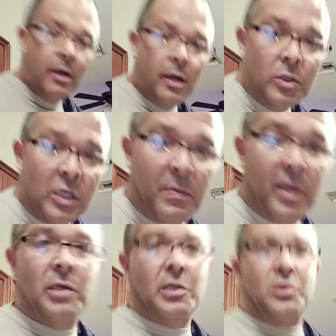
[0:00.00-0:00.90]
just
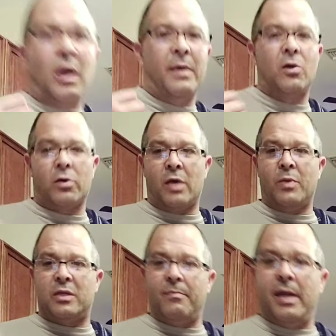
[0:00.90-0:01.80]
because it's going to be cooking
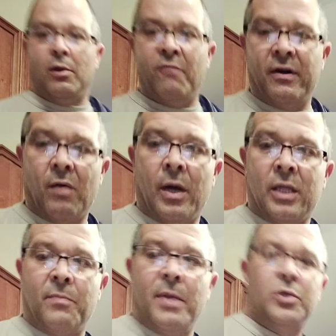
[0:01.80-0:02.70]
with the meatloaf. I don't want
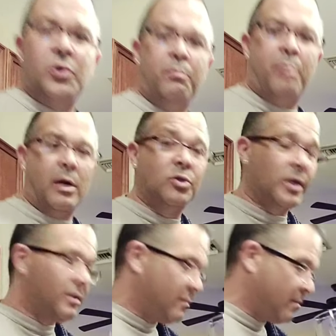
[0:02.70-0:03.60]
it to be too pungent.